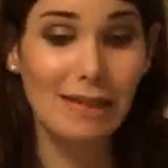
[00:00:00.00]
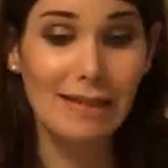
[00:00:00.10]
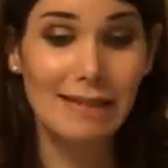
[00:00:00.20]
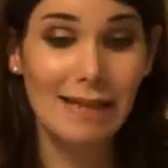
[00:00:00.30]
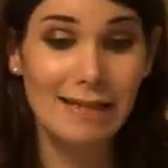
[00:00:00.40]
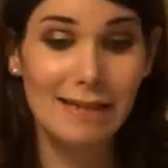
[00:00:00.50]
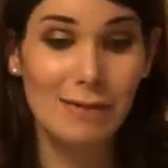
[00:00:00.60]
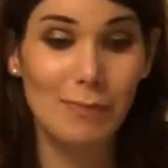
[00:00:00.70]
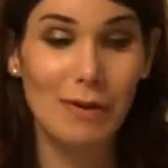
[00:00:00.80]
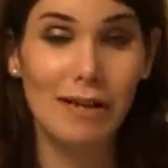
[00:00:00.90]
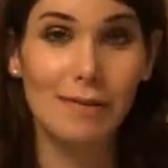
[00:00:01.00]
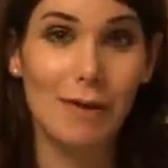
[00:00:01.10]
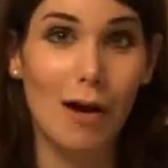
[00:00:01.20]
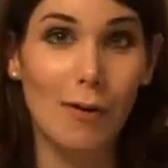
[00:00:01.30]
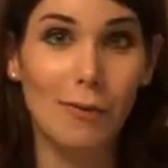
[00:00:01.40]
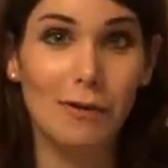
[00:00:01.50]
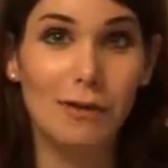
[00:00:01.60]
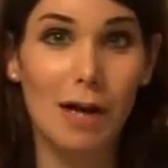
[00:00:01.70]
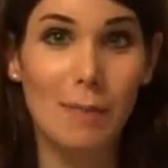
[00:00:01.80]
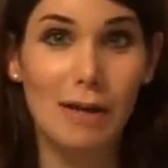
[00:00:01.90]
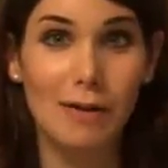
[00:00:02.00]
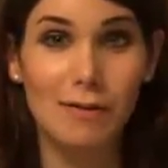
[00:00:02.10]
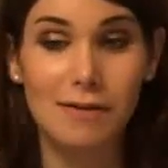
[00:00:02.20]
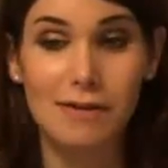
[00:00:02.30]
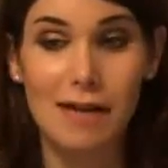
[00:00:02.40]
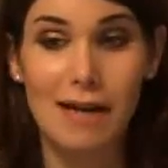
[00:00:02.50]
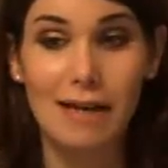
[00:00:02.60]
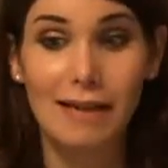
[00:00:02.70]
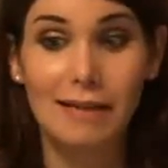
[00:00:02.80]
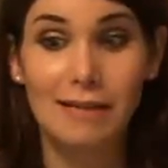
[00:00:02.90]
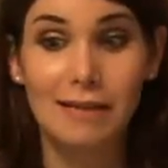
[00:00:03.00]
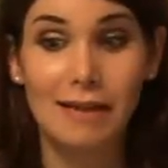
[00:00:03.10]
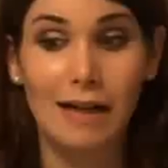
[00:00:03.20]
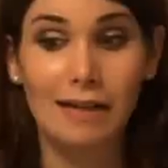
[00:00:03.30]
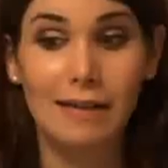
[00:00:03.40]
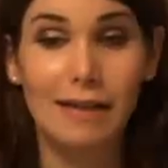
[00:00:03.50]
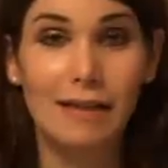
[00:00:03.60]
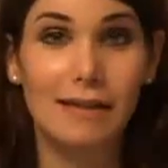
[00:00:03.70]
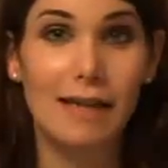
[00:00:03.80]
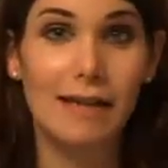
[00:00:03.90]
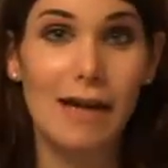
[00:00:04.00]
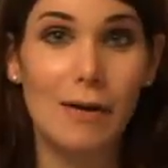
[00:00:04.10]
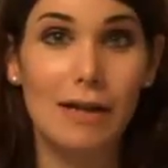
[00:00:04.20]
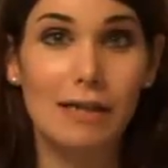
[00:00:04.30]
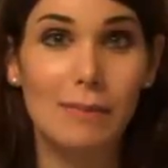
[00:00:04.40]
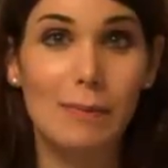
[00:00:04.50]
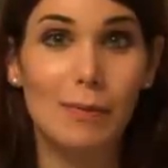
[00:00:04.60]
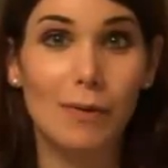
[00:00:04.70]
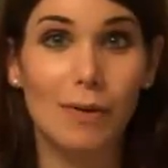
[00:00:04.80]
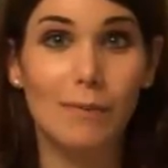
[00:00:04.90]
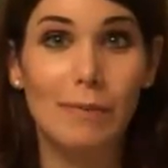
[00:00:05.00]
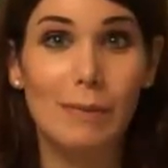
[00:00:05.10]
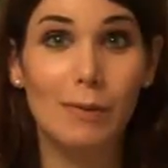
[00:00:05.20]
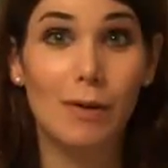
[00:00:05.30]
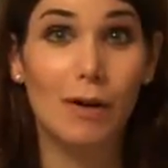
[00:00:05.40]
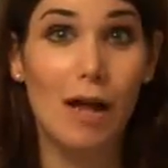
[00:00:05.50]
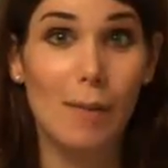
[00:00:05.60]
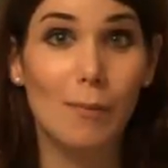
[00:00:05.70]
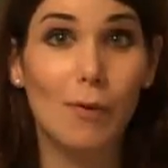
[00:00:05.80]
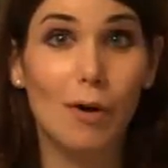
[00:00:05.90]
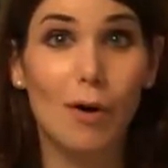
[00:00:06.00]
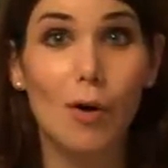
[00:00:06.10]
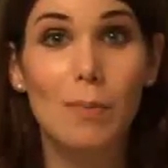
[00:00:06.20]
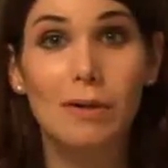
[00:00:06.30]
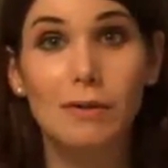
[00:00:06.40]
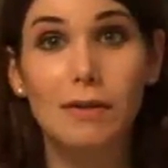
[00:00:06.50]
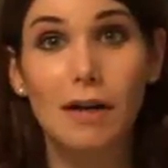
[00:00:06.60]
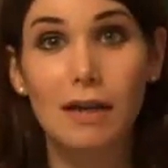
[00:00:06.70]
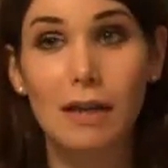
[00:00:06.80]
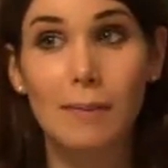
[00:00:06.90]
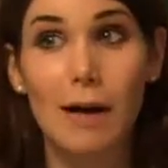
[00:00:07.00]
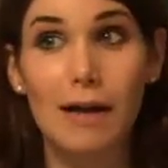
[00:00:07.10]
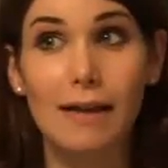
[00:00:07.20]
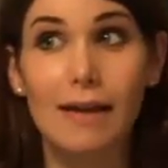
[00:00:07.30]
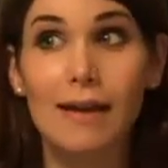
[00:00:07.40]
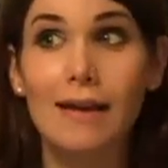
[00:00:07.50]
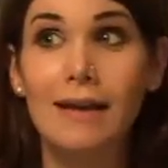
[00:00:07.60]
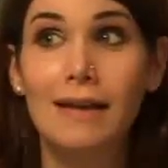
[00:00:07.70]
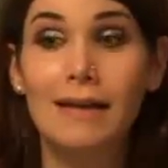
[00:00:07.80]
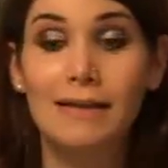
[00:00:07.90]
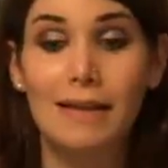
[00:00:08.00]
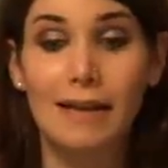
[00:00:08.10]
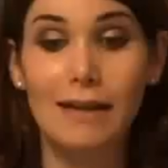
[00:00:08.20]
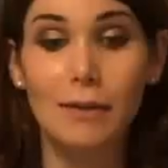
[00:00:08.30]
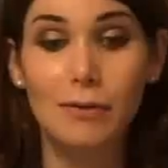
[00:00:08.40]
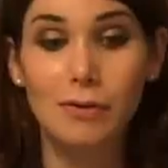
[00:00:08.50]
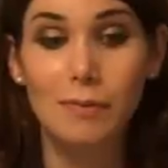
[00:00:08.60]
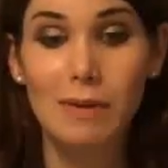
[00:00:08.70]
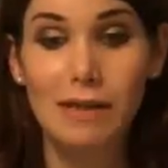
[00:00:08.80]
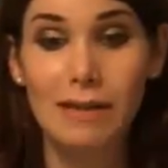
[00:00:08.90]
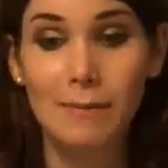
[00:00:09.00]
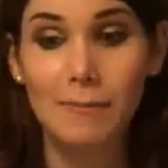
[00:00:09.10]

Sex is a pretty awkward topic in our society. I think that nowadays people are a lot more open to talking about it than they used to be,